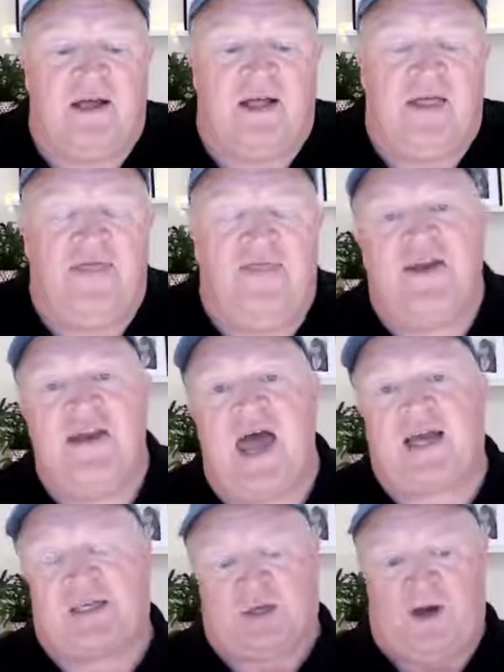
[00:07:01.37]
the
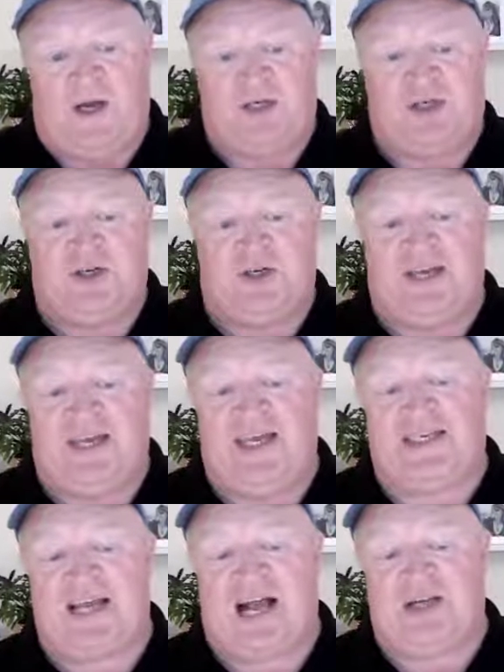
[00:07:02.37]
next question
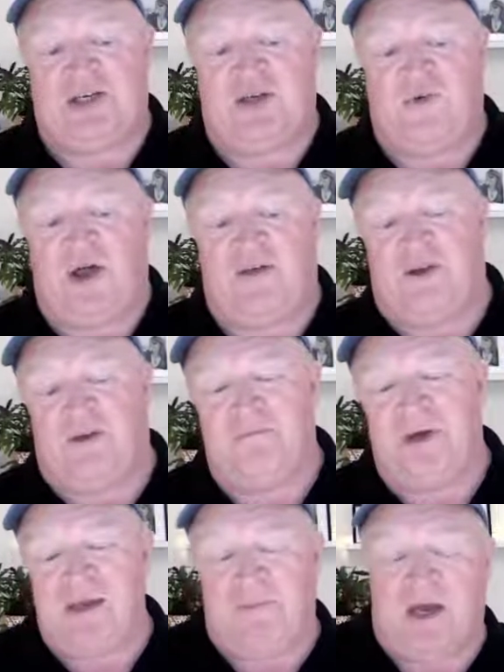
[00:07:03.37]
is actually relevant.
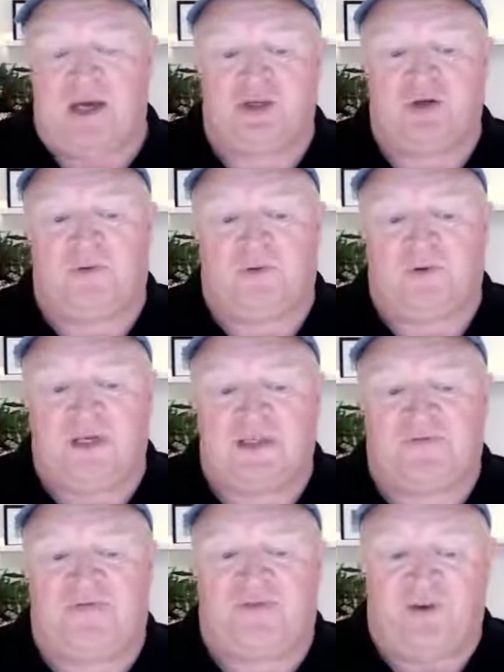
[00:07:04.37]
Maybe I should put this
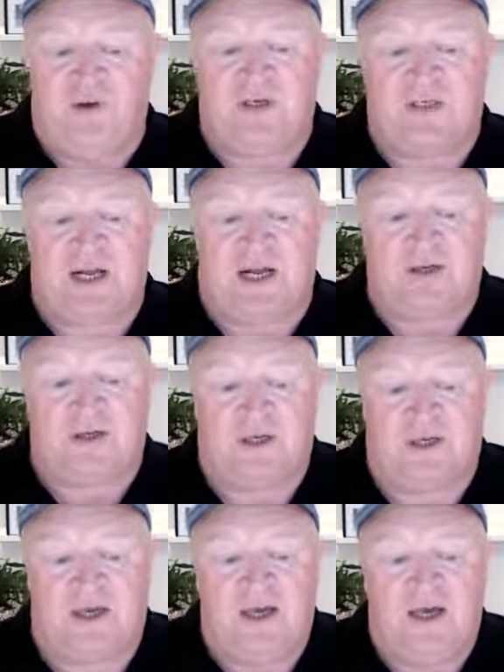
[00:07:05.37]
first,
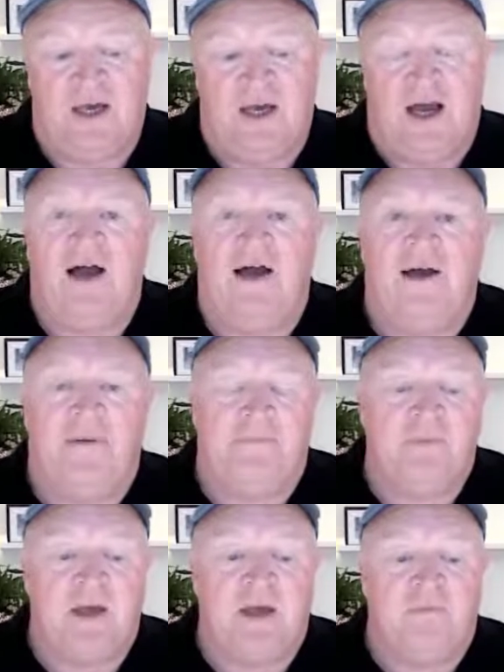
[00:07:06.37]
actually,
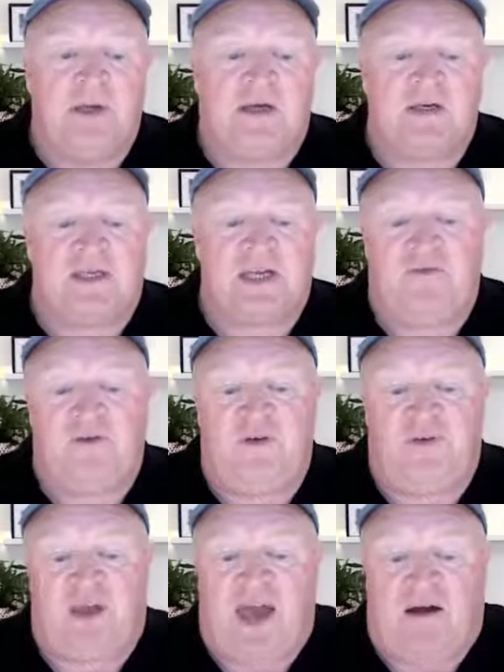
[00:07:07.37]
because if you
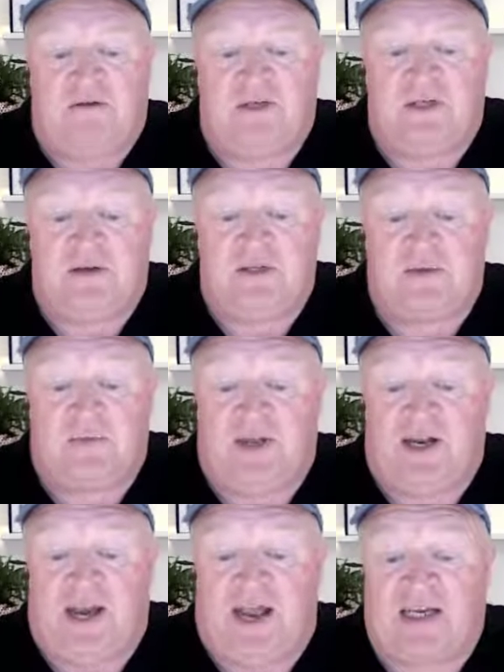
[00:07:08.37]
forget how to do something
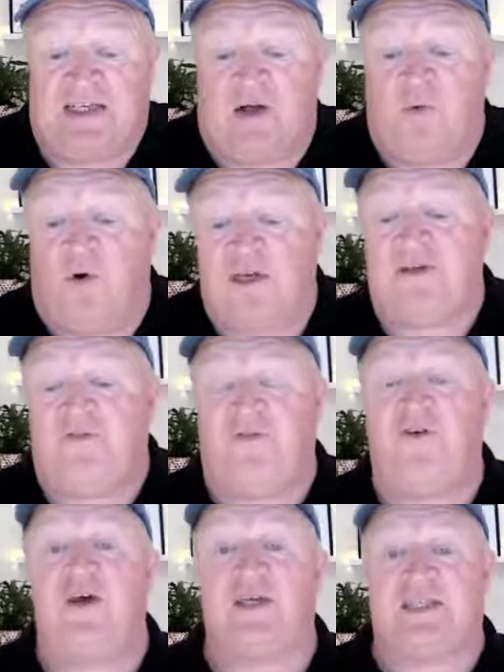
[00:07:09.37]
in Excel, what is the
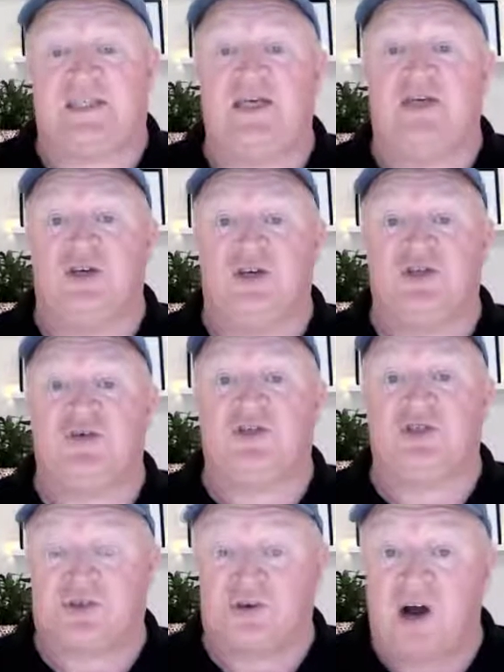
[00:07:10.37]
first thing you should
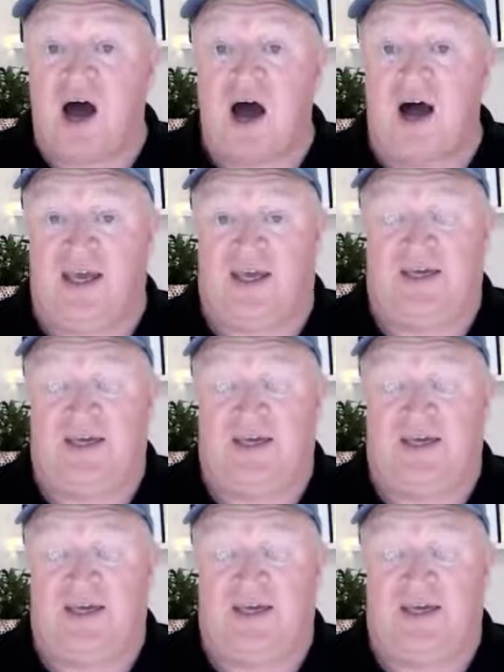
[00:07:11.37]
try?